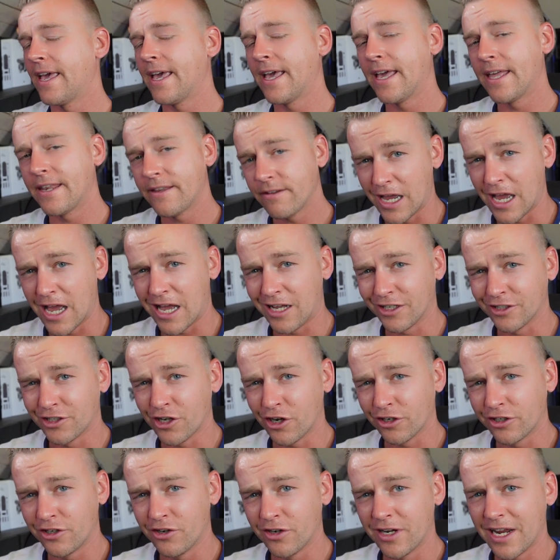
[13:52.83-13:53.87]
And I'll
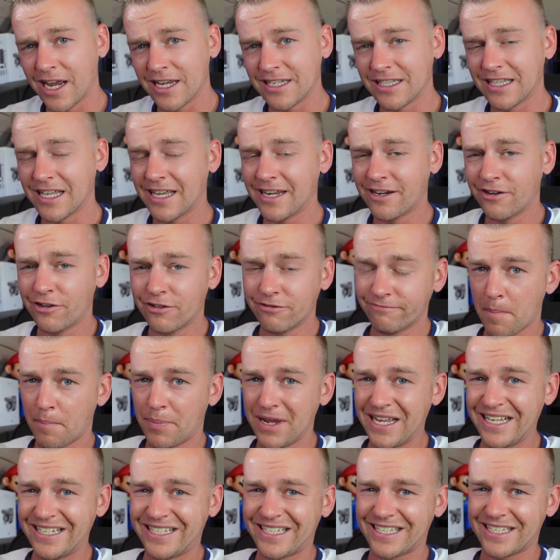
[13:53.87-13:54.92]
talk to you guys later.
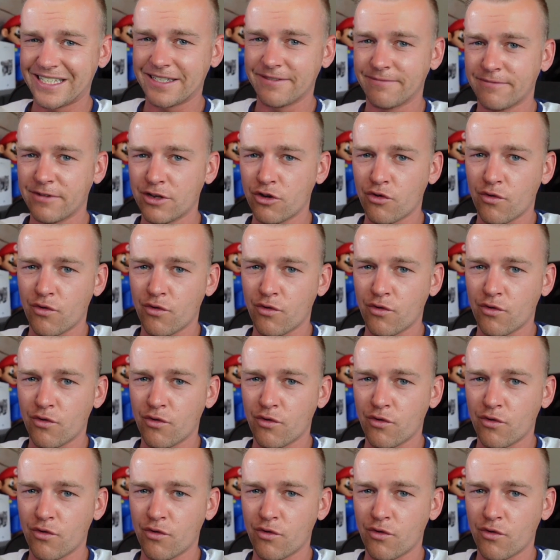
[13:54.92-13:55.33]
Peace.